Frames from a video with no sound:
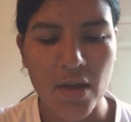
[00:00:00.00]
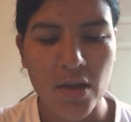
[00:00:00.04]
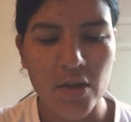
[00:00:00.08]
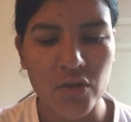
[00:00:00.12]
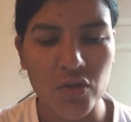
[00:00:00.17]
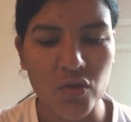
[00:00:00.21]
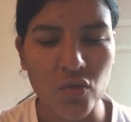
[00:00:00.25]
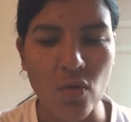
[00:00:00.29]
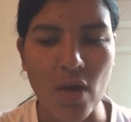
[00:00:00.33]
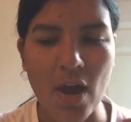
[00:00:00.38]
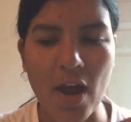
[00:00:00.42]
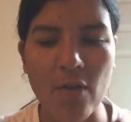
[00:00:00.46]

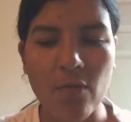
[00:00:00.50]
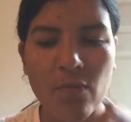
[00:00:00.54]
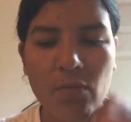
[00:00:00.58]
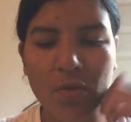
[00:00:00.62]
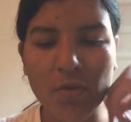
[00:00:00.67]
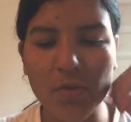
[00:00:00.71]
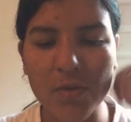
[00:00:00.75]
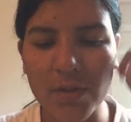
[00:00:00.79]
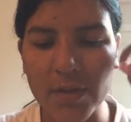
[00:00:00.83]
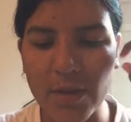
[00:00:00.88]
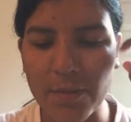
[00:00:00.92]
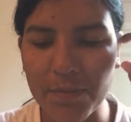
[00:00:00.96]
So I
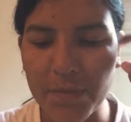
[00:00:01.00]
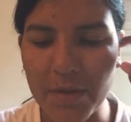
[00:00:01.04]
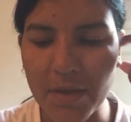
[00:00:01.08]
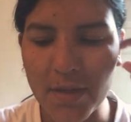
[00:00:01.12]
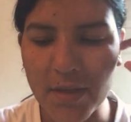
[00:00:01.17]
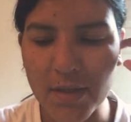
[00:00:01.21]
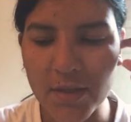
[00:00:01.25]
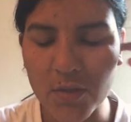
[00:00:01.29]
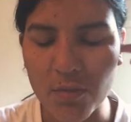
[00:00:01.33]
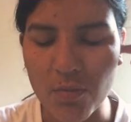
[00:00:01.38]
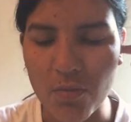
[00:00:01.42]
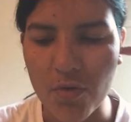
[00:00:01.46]
wrote something
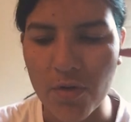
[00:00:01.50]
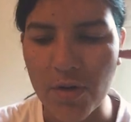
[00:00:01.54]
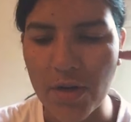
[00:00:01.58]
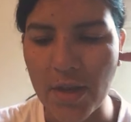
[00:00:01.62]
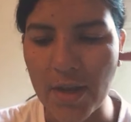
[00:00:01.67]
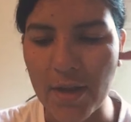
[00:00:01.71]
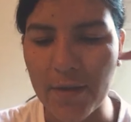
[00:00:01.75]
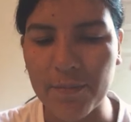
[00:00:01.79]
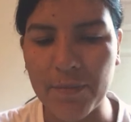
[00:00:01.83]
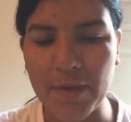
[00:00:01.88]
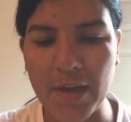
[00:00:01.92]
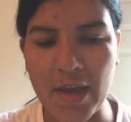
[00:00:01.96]
this
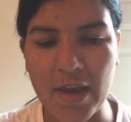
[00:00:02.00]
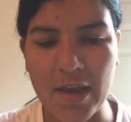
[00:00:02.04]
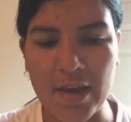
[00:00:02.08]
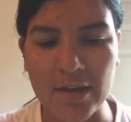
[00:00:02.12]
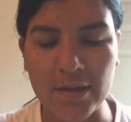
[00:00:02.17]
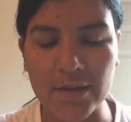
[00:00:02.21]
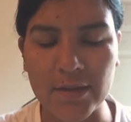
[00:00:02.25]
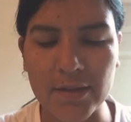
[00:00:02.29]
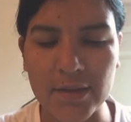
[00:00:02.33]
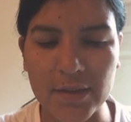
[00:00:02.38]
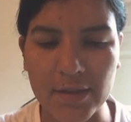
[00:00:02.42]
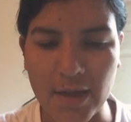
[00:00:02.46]
morning,
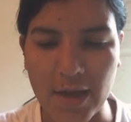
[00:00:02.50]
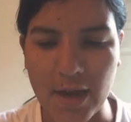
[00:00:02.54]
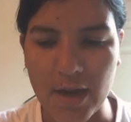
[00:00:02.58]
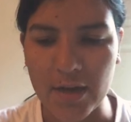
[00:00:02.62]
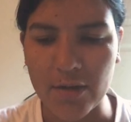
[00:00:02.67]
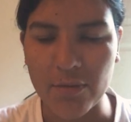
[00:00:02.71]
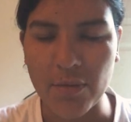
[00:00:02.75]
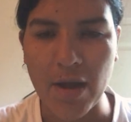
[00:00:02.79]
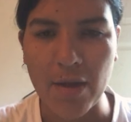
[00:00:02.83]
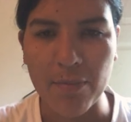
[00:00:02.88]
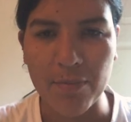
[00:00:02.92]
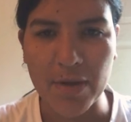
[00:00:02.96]
and
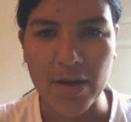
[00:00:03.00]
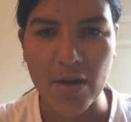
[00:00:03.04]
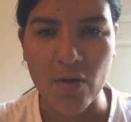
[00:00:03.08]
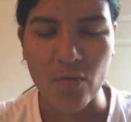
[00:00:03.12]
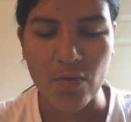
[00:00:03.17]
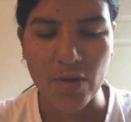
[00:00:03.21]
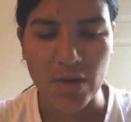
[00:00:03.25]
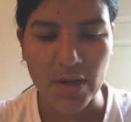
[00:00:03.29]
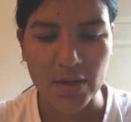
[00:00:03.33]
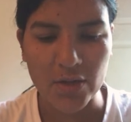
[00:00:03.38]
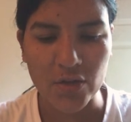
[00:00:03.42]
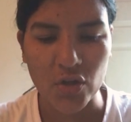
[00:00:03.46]
I'm gonna
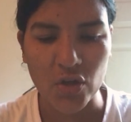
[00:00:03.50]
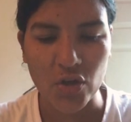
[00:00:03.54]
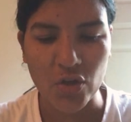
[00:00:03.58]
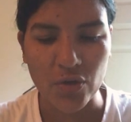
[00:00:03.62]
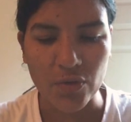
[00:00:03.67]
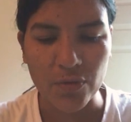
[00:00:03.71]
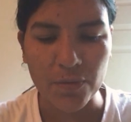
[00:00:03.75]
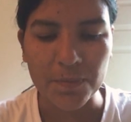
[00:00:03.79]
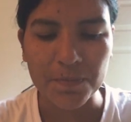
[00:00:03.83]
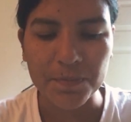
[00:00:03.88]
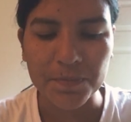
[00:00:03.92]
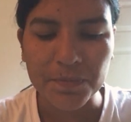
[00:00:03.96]
read it to
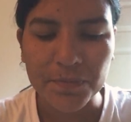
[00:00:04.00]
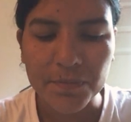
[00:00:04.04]
you.